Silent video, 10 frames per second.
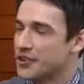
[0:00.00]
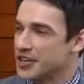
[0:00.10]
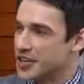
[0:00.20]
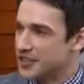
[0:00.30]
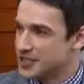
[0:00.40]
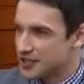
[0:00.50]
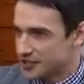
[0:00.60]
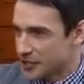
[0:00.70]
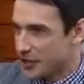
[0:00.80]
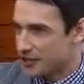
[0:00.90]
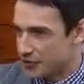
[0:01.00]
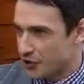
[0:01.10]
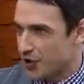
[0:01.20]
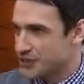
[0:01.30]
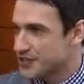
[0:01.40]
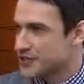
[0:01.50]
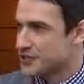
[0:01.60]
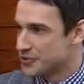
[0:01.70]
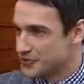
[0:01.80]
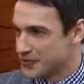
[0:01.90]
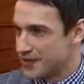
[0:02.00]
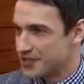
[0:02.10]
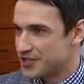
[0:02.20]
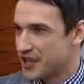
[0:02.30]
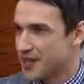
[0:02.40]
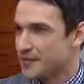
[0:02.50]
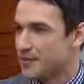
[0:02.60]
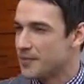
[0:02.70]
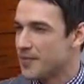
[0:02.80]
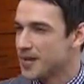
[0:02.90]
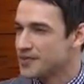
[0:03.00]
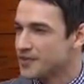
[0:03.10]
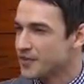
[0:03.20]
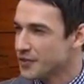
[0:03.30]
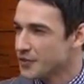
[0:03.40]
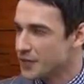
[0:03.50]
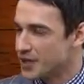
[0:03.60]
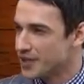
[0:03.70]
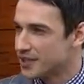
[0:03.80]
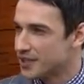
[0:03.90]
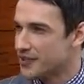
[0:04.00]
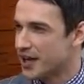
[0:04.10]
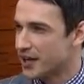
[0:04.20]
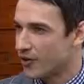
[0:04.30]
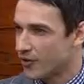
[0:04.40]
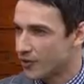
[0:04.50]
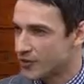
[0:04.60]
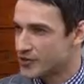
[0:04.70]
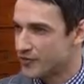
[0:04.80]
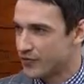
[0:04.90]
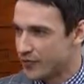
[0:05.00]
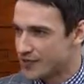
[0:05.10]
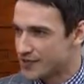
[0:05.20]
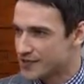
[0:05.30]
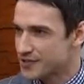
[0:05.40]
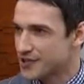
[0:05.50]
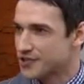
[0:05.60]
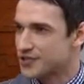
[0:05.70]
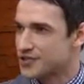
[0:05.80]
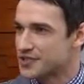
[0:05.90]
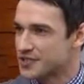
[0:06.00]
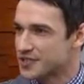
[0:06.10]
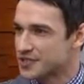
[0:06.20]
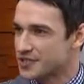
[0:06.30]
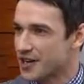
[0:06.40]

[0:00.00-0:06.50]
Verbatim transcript: very near and dear to all of your hearts because you use this every day. But imagine for a week you've had a hoarse voice. Should you see the